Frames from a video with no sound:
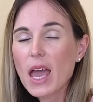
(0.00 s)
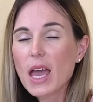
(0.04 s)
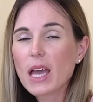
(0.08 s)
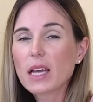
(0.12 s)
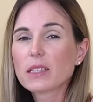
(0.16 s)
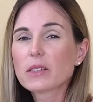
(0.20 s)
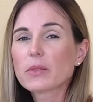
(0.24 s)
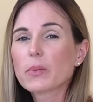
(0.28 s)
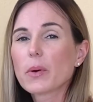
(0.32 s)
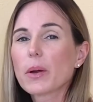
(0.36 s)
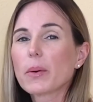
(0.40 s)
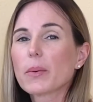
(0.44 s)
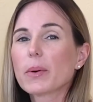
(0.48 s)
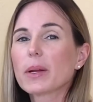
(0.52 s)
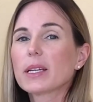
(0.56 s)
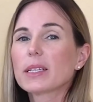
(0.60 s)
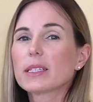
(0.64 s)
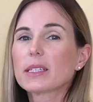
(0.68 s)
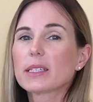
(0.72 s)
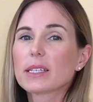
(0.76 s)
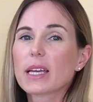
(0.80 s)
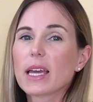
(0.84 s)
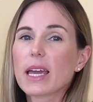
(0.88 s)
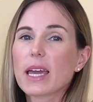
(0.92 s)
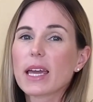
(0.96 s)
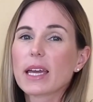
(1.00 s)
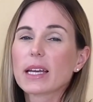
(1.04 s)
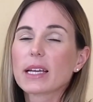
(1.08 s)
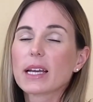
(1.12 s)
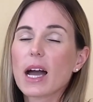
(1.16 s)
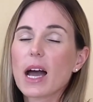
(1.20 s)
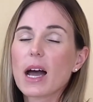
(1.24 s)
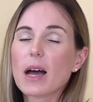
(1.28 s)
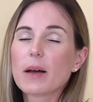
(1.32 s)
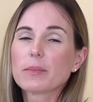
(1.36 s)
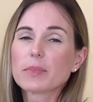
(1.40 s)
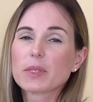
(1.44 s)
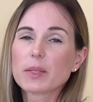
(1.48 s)
And so I wanted to
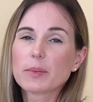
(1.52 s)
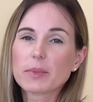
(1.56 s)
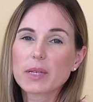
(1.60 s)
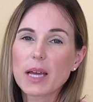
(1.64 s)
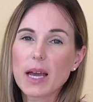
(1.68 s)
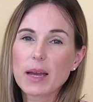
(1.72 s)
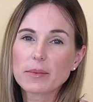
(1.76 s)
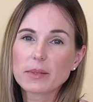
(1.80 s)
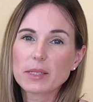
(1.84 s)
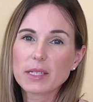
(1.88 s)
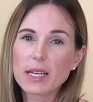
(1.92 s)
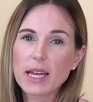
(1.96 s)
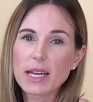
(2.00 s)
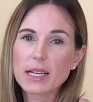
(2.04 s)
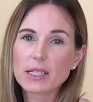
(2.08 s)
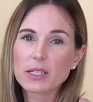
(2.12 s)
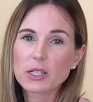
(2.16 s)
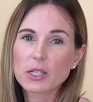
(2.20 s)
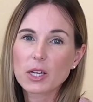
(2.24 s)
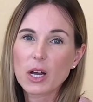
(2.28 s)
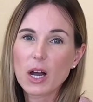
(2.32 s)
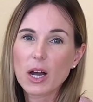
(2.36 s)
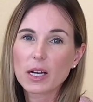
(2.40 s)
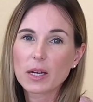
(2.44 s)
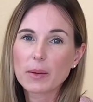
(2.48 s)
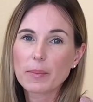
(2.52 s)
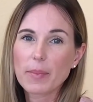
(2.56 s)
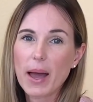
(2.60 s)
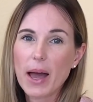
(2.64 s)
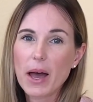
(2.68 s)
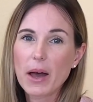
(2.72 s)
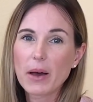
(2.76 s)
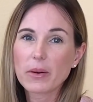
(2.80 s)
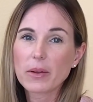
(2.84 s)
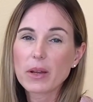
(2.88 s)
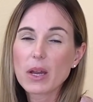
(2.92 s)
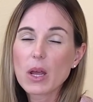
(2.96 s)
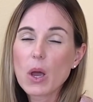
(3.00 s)
take some time today to talk
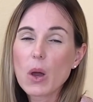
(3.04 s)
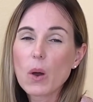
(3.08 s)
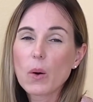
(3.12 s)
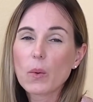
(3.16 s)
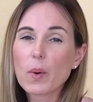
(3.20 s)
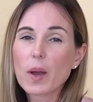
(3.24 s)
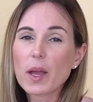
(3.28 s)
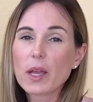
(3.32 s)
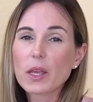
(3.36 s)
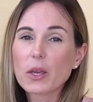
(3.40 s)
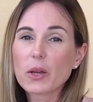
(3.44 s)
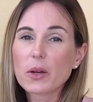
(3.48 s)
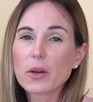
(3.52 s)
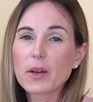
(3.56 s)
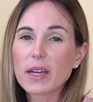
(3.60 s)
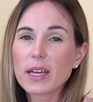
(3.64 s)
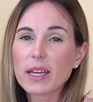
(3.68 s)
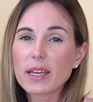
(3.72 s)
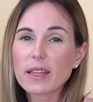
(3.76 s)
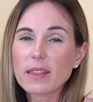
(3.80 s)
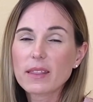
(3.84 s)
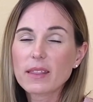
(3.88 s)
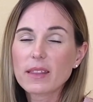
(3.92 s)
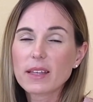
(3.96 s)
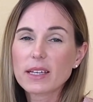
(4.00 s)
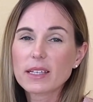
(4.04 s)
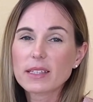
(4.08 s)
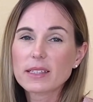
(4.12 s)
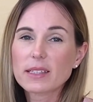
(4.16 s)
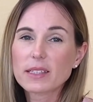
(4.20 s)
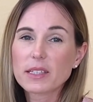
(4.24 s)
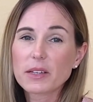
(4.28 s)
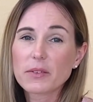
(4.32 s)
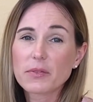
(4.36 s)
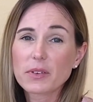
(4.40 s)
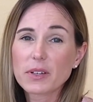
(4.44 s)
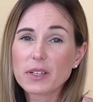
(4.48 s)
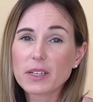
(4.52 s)
about when you're in these
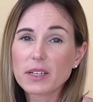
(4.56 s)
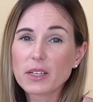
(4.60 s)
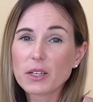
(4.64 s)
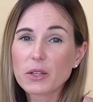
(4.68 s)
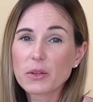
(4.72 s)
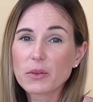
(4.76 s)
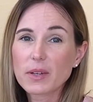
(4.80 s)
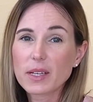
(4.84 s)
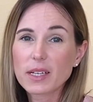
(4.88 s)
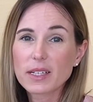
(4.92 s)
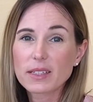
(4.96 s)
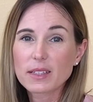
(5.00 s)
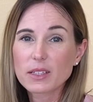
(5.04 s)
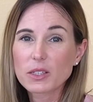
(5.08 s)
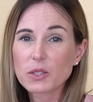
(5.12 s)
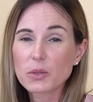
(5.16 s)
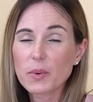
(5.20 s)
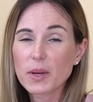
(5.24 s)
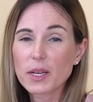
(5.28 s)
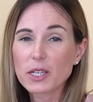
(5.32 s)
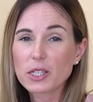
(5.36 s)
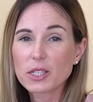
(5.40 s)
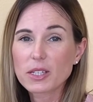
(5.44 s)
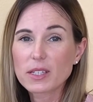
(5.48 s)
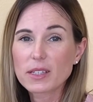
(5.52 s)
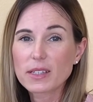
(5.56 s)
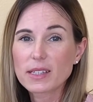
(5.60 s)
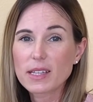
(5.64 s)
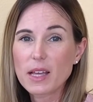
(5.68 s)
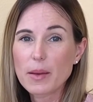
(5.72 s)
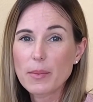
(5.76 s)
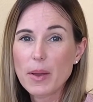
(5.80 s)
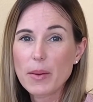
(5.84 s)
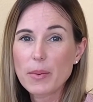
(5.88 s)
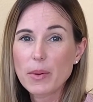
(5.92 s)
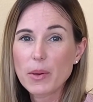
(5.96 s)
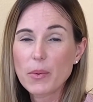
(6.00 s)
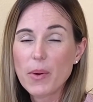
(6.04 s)
different unique situations
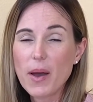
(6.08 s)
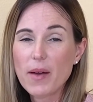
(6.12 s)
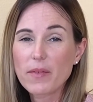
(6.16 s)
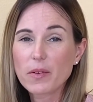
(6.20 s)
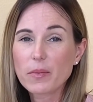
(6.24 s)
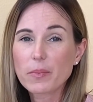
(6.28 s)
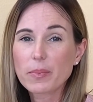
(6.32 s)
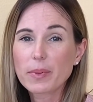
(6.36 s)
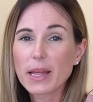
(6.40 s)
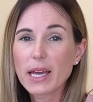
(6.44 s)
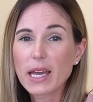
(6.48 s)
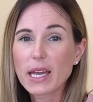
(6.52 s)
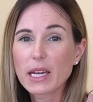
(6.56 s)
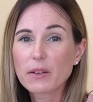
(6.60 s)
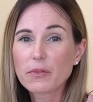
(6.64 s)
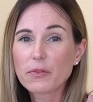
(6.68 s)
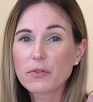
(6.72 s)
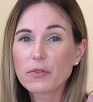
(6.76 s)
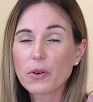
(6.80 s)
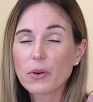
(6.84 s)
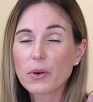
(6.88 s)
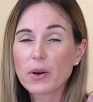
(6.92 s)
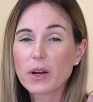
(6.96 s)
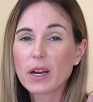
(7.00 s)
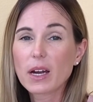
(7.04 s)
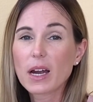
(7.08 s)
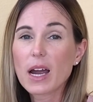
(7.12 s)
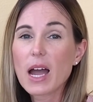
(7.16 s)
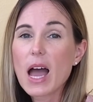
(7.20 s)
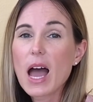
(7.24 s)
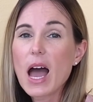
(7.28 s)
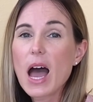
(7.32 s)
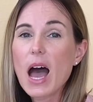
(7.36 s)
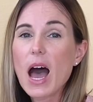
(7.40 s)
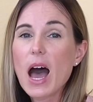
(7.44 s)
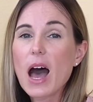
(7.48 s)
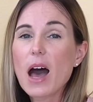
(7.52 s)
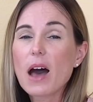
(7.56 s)
that maybe you haven't planned for,
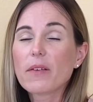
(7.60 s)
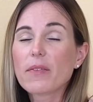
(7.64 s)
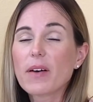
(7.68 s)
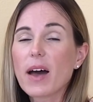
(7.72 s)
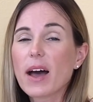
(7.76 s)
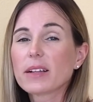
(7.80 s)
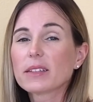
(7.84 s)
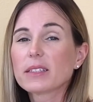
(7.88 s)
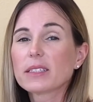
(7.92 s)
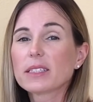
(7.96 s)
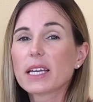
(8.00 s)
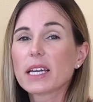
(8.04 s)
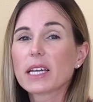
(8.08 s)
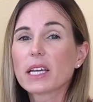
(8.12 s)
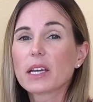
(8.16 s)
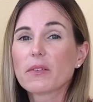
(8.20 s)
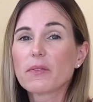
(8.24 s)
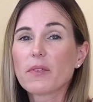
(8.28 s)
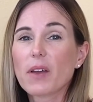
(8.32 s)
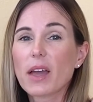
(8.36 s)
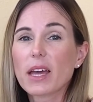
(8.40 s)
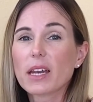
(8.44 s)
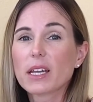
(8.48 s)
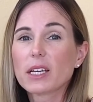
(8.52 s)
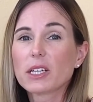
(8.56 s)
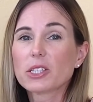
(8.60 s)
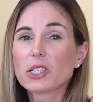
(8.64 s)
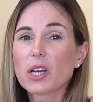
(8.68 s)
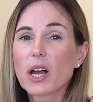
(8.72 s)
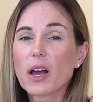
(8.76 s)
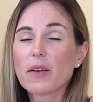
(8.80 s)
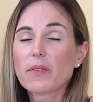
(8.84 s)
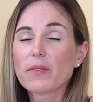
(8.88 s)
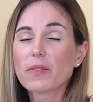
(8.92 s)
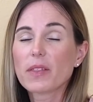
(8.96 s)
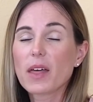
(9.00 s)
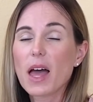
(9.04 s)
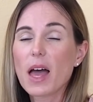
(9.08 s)
of how to take advantage
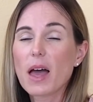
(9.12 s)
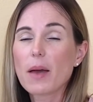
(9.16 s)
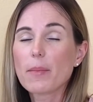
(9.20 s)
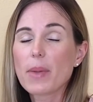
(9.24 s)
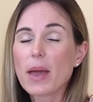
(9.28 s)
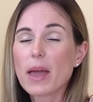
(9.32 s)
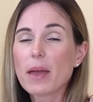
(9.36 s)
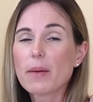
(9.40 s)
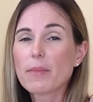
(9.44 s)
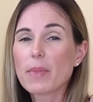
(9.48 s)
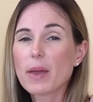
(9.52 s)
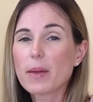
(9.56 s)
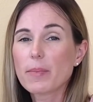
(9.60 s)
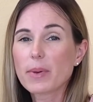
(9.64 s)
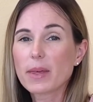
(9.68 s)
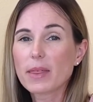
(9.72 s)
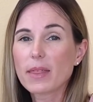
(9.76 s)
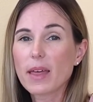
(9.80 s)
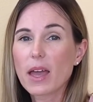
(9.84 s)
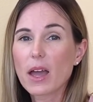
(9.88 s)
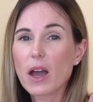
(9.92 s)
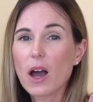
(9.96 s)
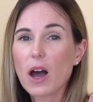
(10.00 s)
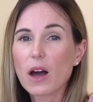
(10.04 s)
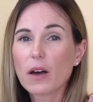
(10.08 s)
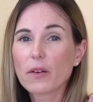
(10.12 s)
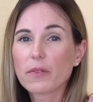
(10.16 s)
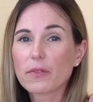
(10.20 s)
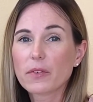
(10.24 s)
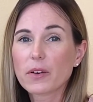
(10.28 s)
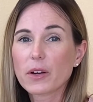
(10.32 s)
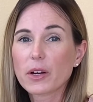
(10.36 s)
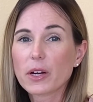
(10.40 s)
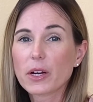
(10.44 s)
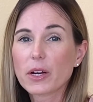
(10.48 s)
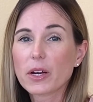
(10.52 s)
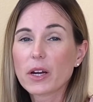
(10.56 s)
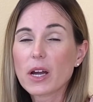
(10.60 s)
of them, and maybe they
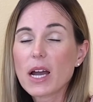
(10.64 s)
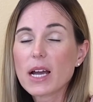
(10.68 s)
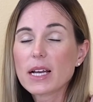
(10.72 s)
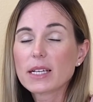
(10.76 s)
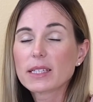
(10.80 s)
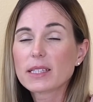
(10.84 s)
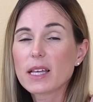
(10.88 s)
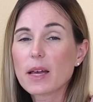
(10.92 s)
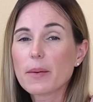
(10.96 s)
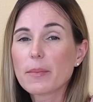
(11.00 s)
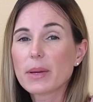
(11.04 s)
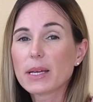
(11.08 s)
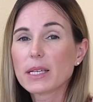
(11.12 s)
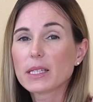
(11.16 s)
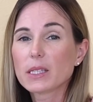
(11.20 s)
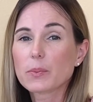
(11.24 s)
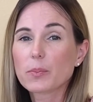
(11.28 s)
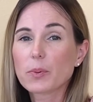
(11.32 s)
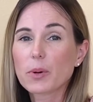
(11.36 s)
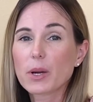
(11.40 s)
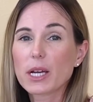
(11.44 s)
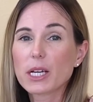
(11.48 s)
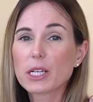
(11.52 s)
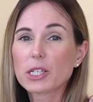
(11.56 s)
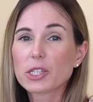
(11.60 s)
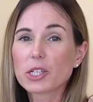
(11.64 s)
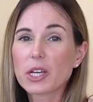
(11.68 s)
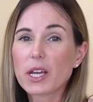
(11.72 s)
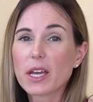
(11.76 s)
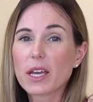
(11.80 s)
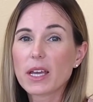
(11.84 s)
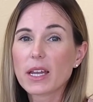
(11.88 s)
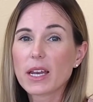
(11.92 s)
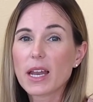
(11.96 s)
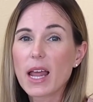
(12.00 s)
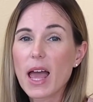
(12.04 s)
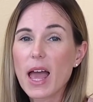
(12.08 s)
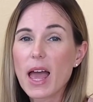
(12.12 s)
offer some
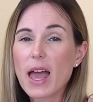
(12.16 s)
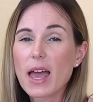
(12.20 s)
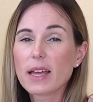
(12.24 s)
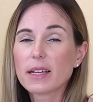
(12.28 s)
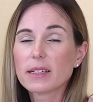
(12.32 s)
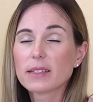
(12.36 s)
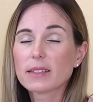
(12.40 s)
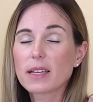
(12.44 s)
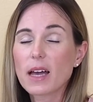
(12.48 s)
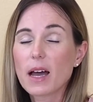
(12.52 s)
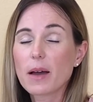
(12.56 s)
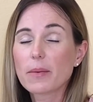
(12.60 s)
inspiration and